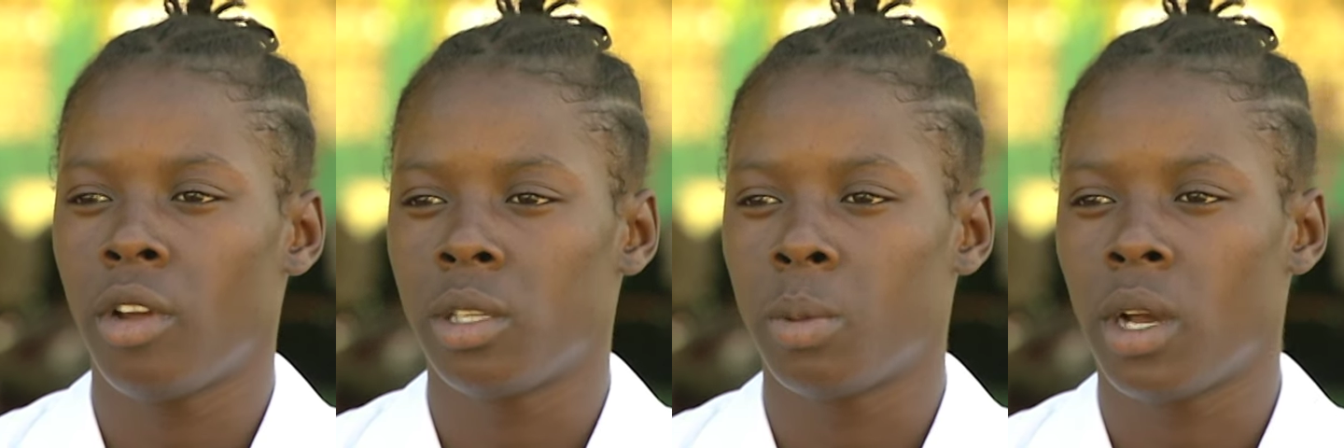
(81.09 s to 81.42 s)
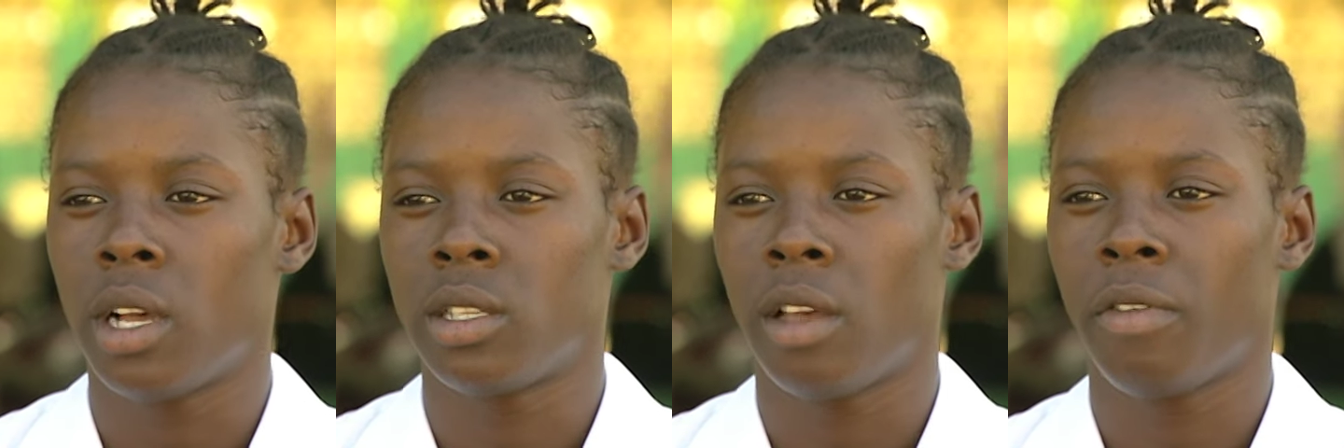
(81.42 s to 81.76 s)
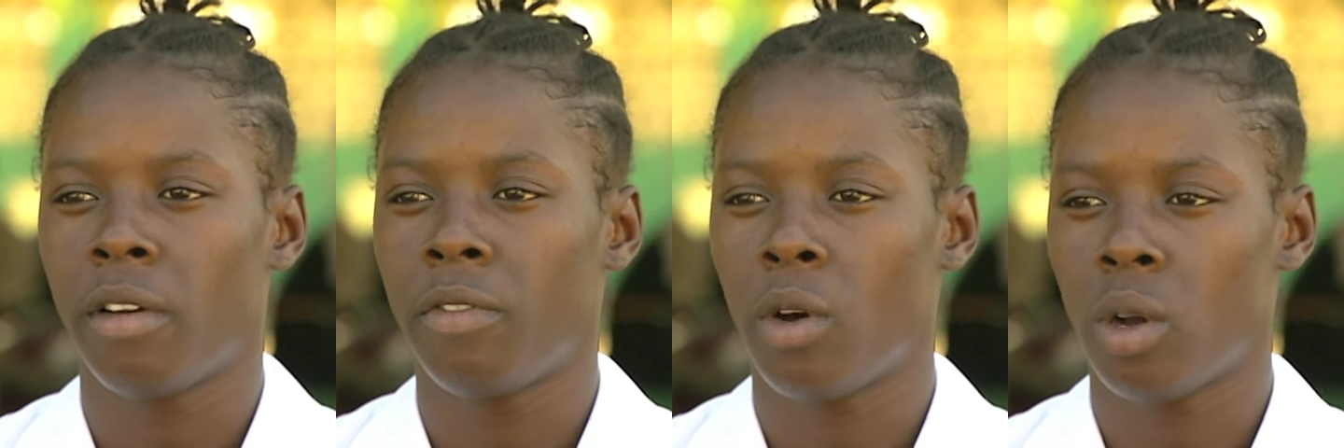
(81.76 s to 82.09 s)
race because if
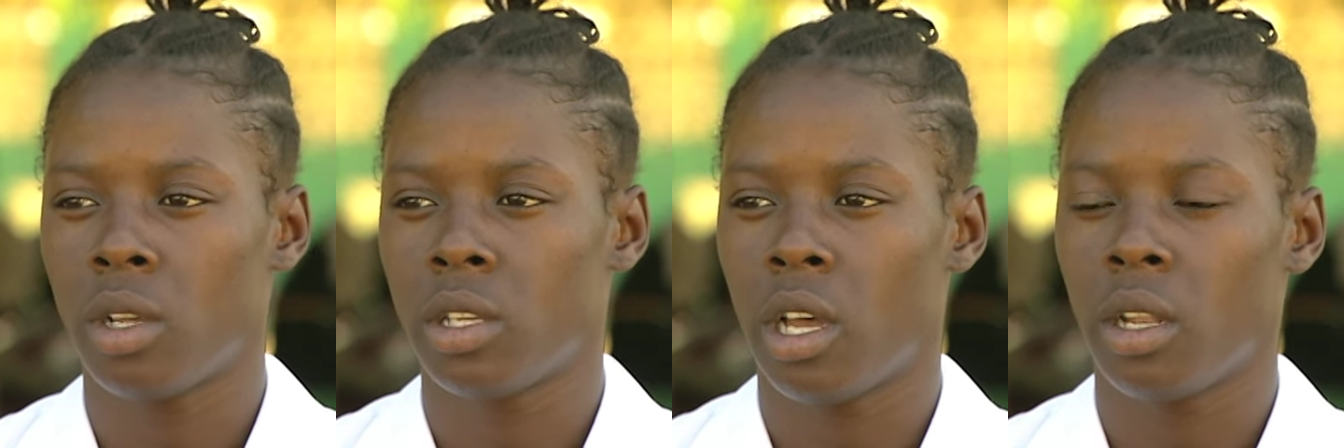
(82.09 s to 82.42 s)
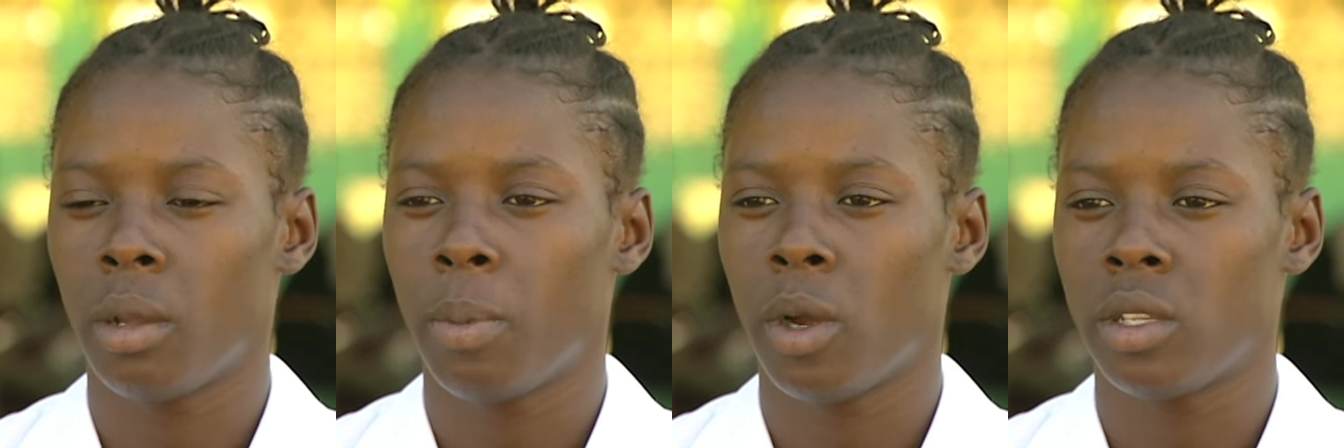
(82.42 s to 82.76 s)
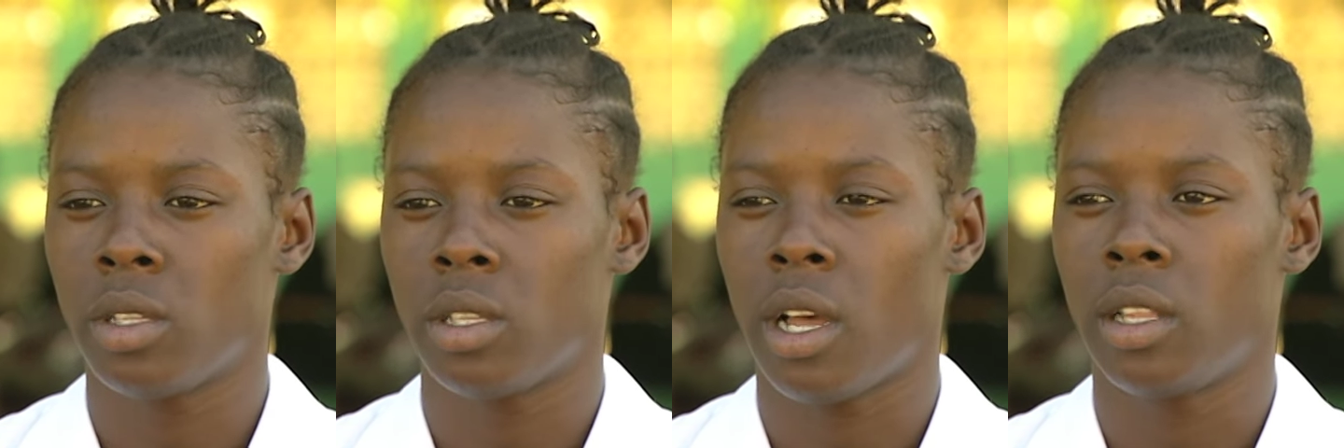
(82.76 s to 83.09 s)
I focus on the
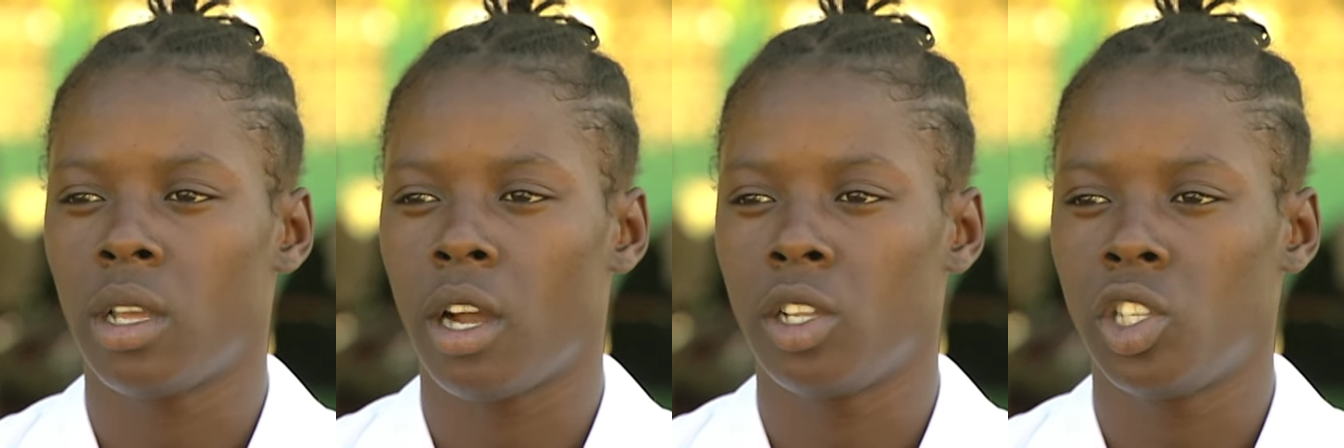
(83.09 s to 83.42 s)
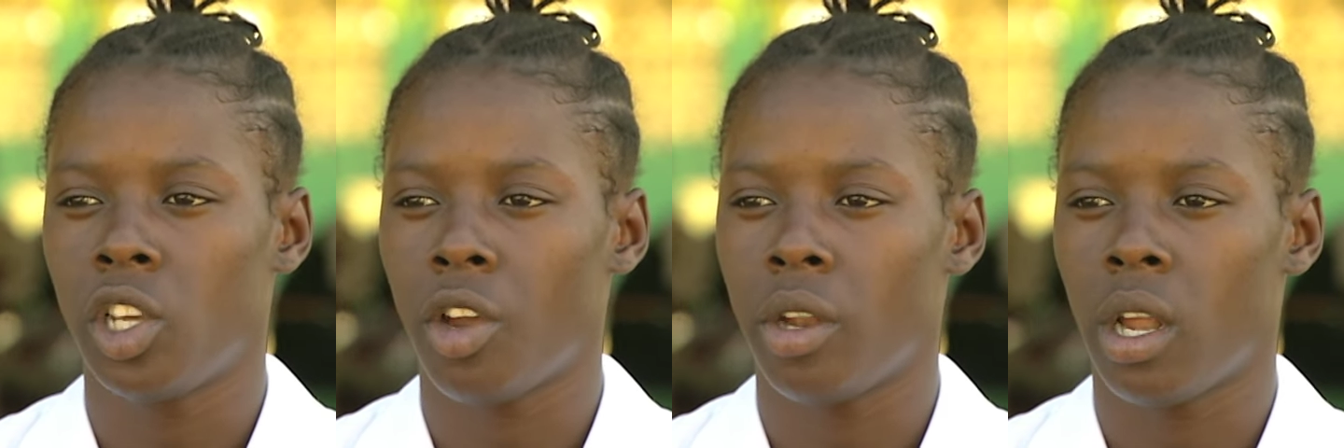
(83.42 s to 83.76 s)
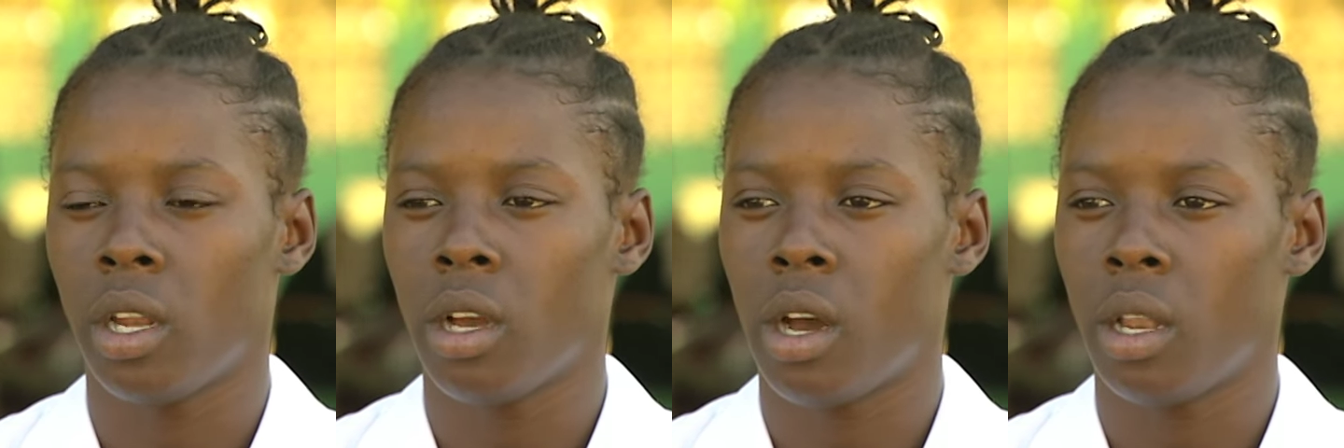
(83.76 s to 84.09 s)
persons that are cheering
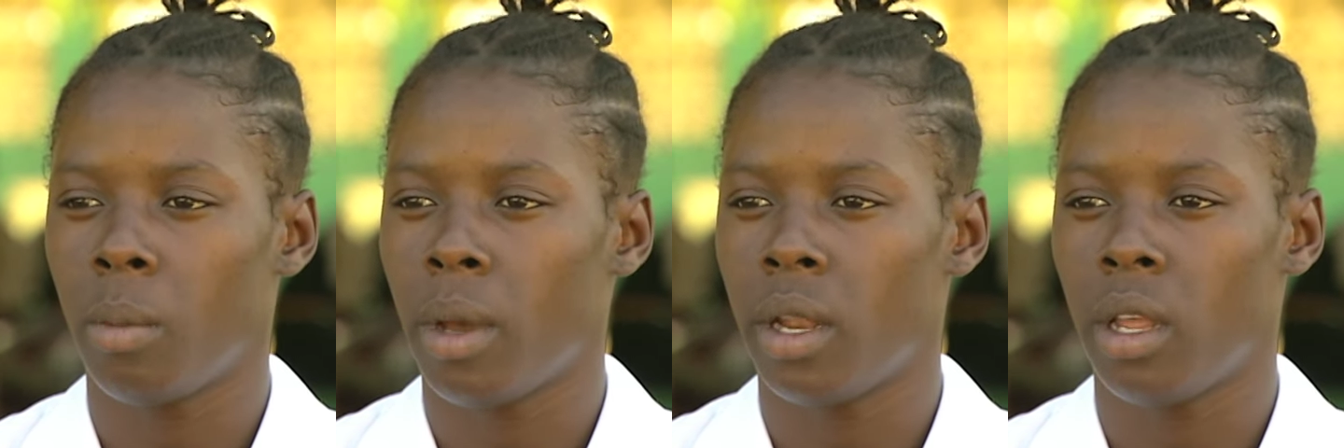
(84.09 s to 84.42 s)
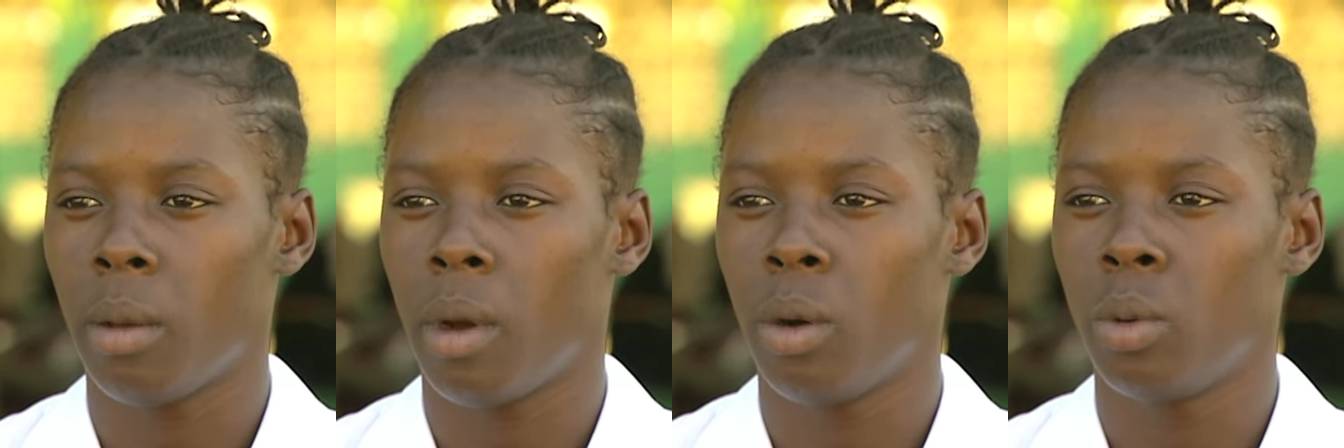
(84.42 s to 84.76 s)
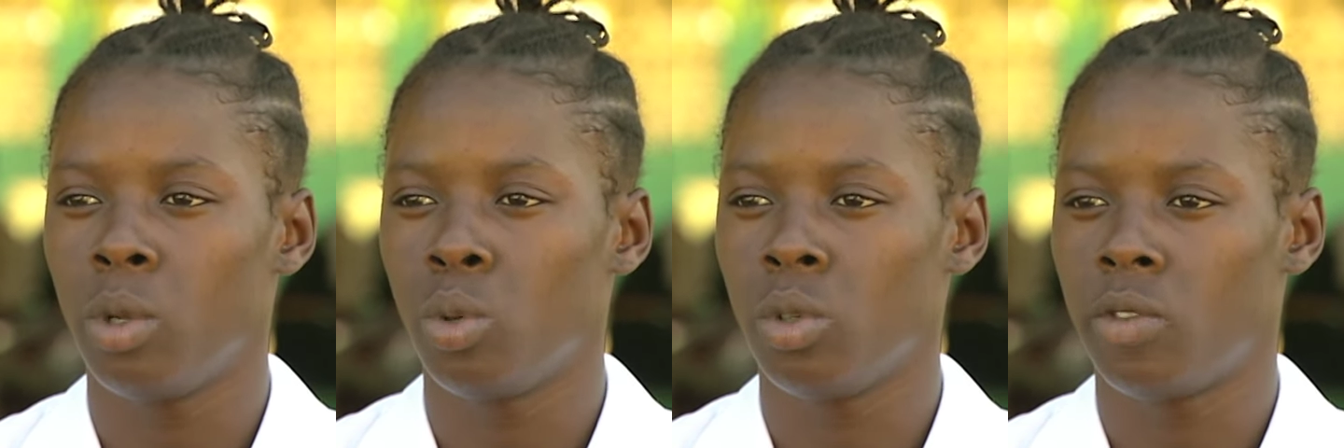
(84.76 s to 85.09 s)
and calling my name, I
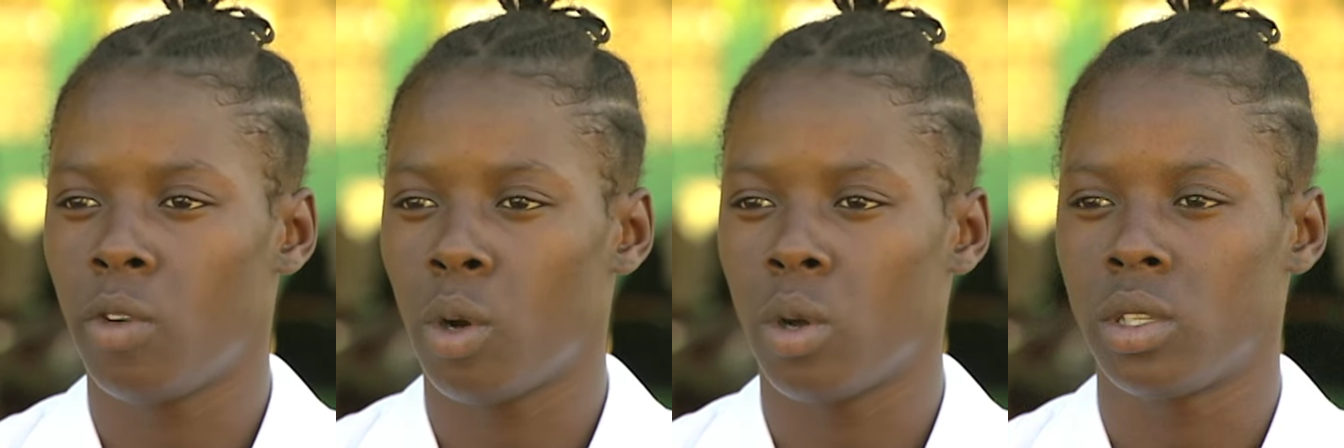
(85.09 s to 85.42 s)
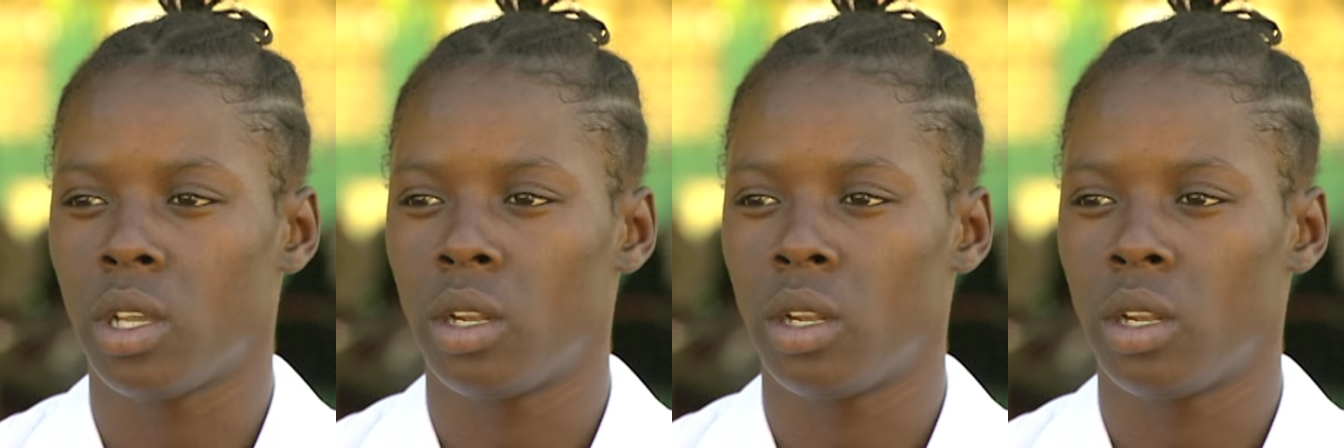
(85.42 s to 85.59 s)
will lose focus.